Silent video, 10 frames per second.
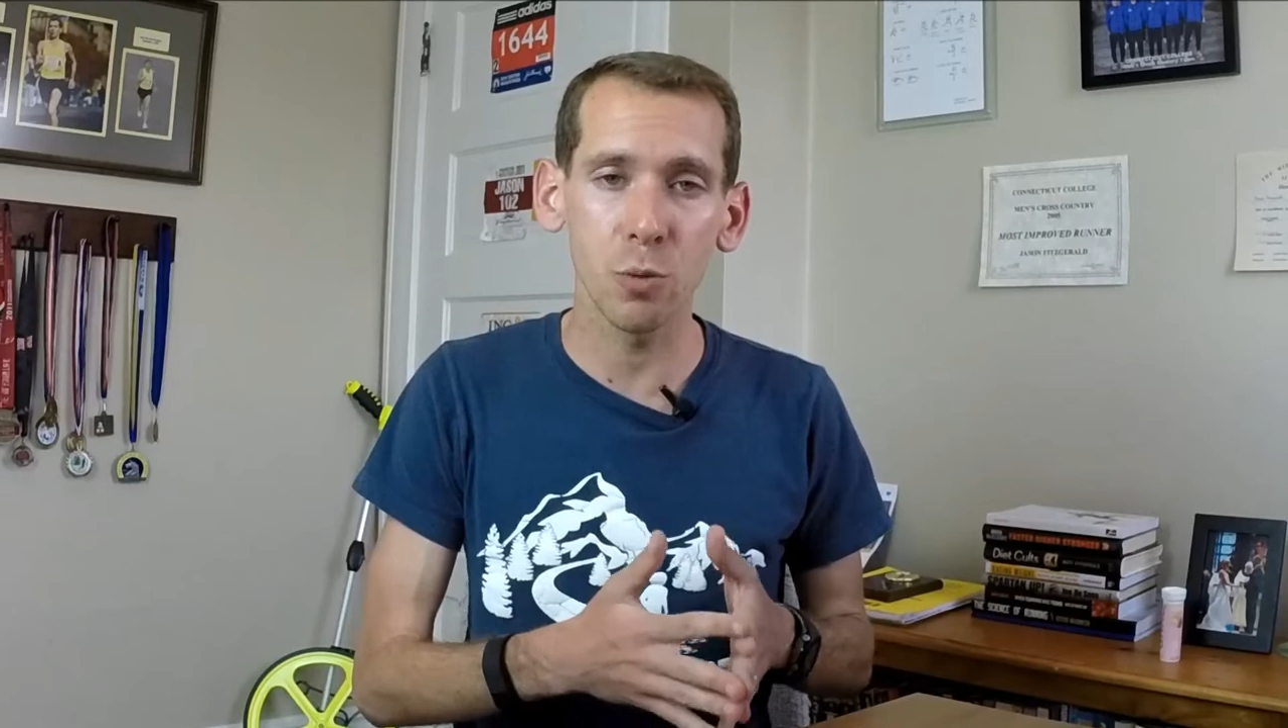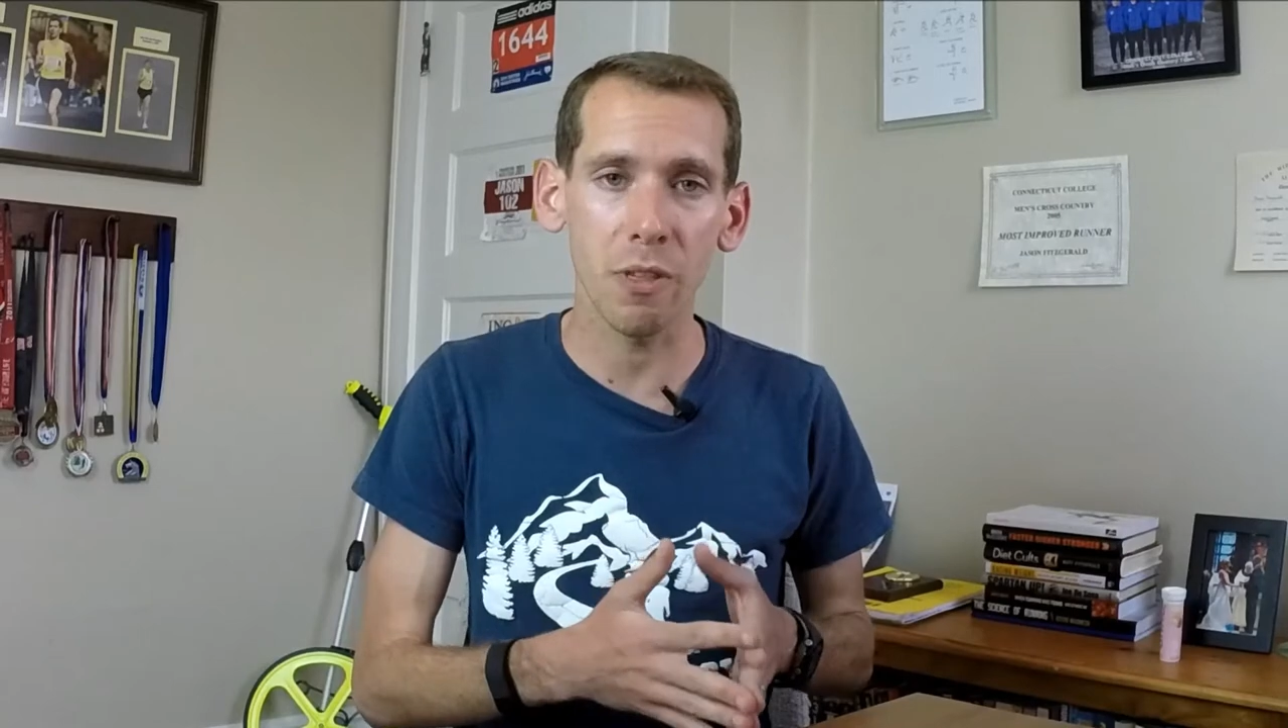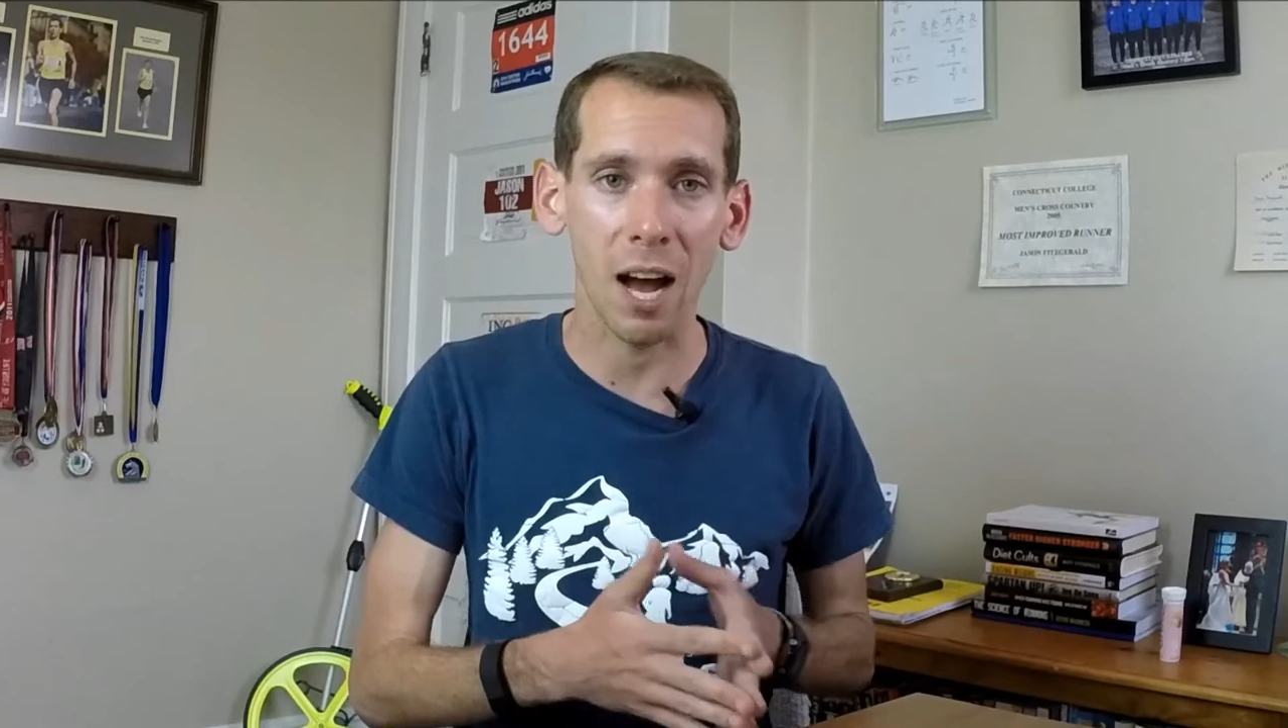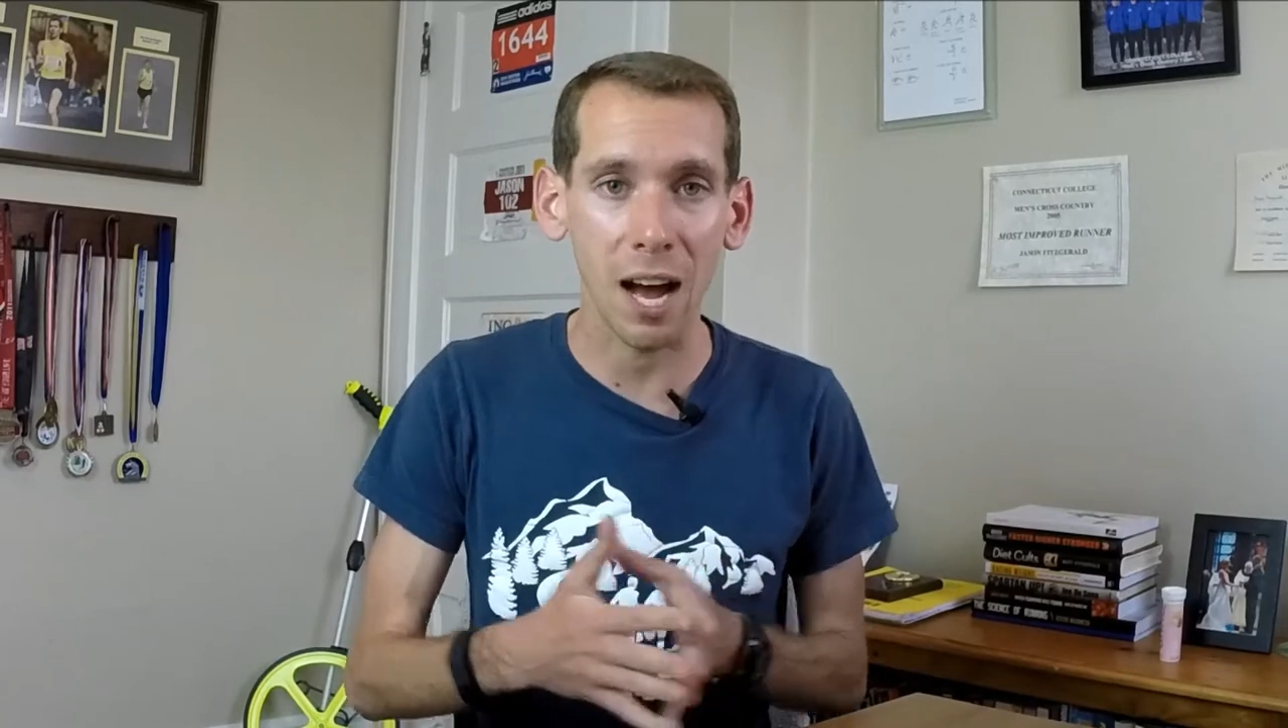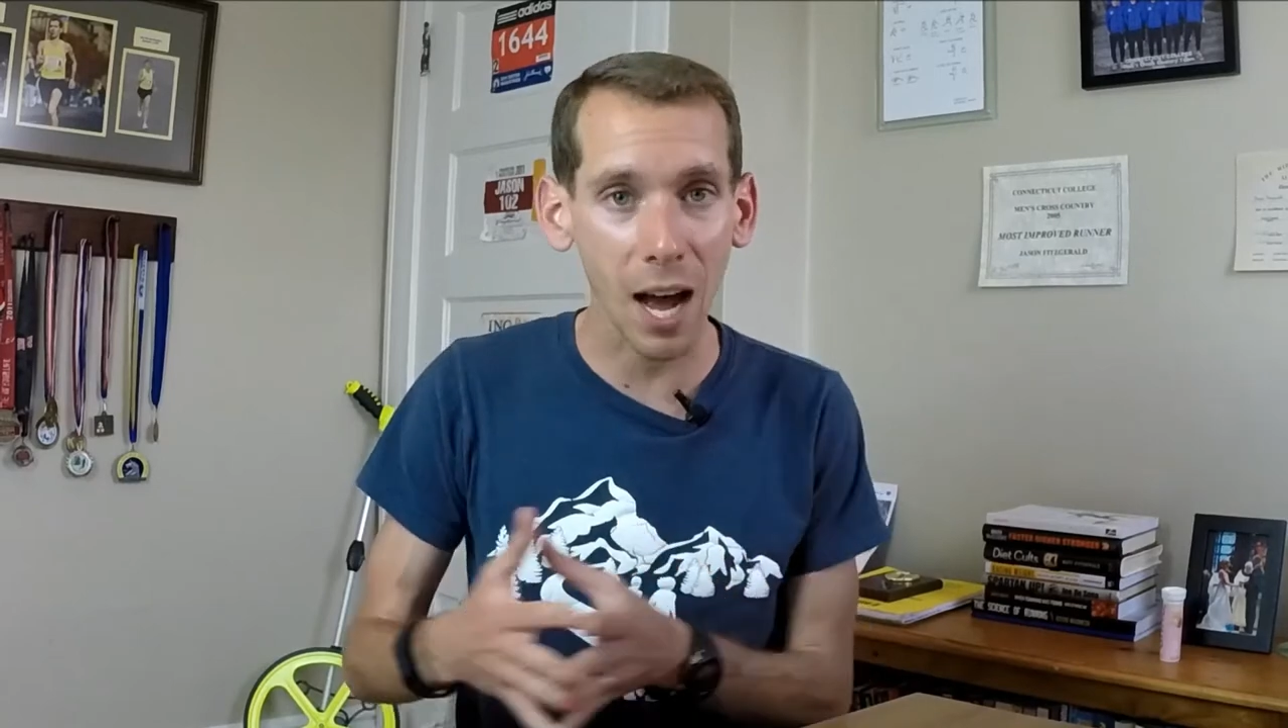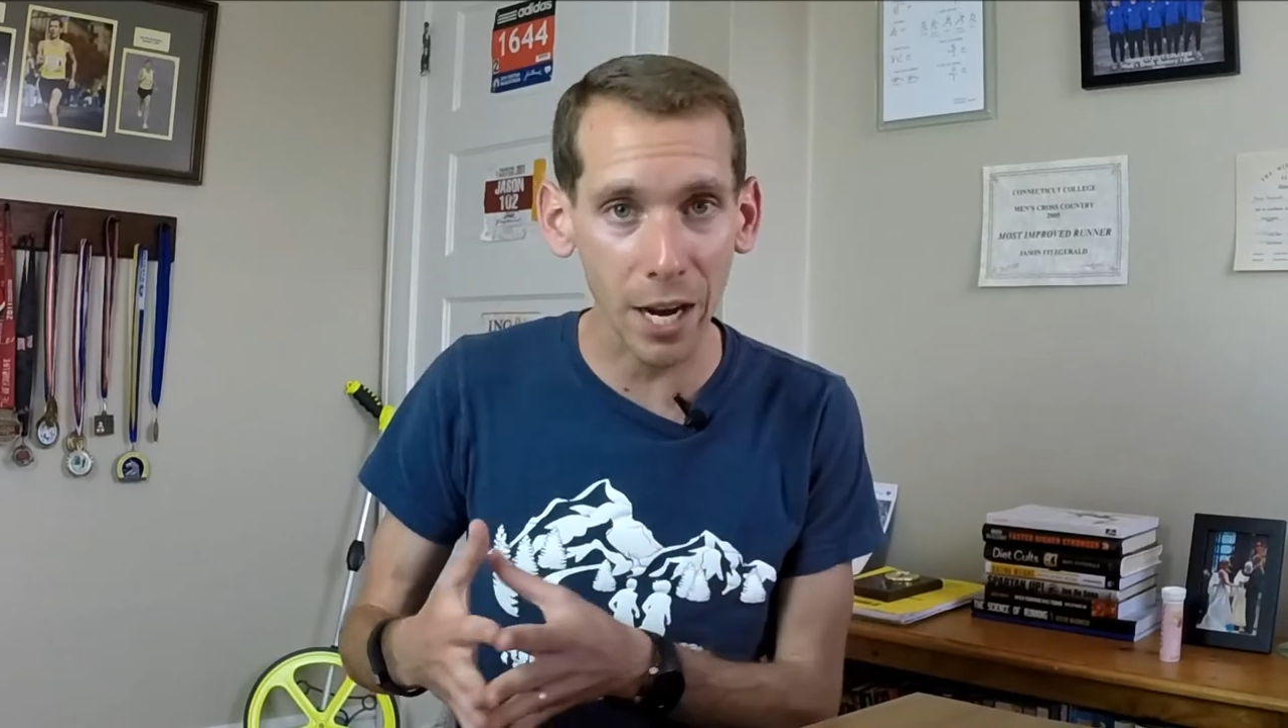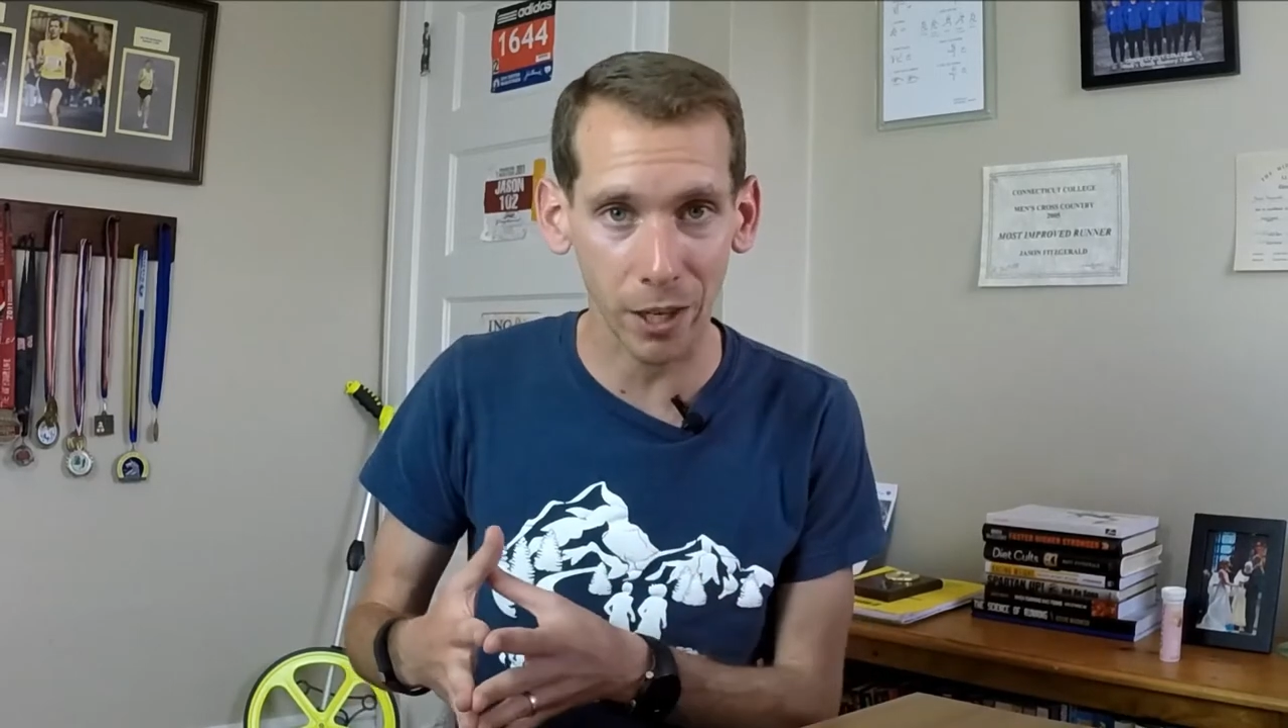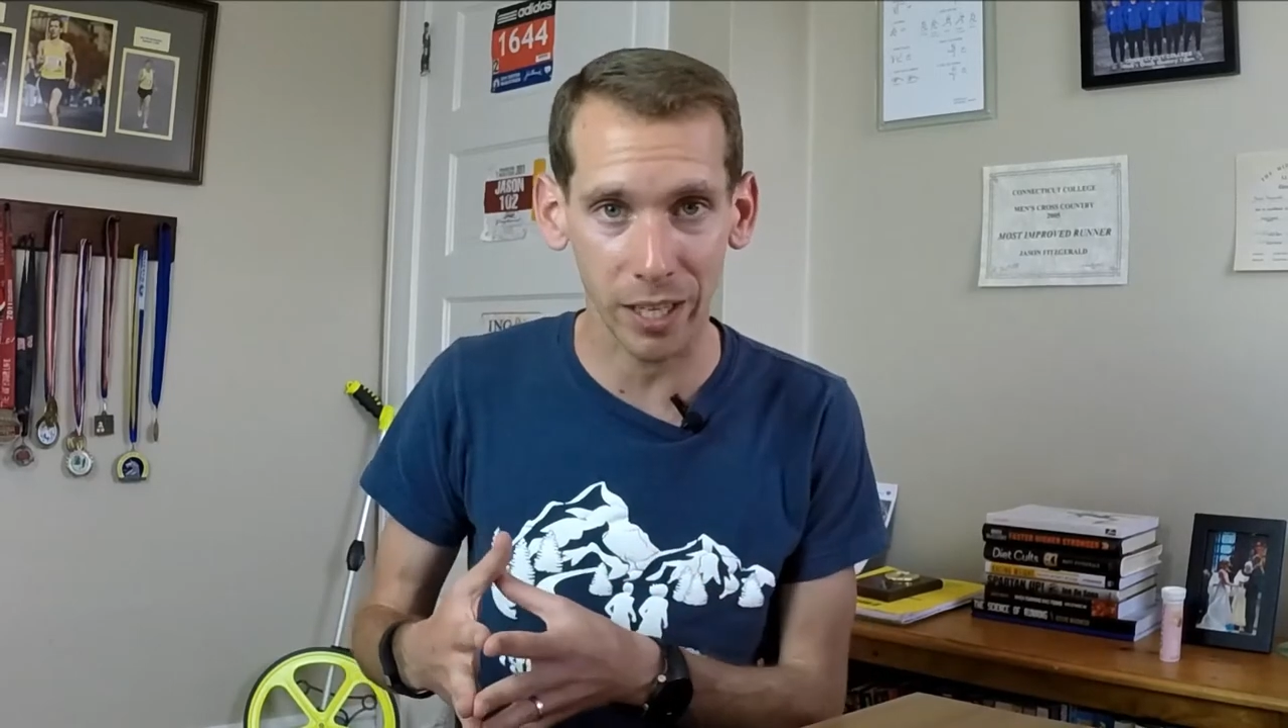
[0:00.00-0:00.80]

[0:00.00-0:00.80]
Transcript: with a higher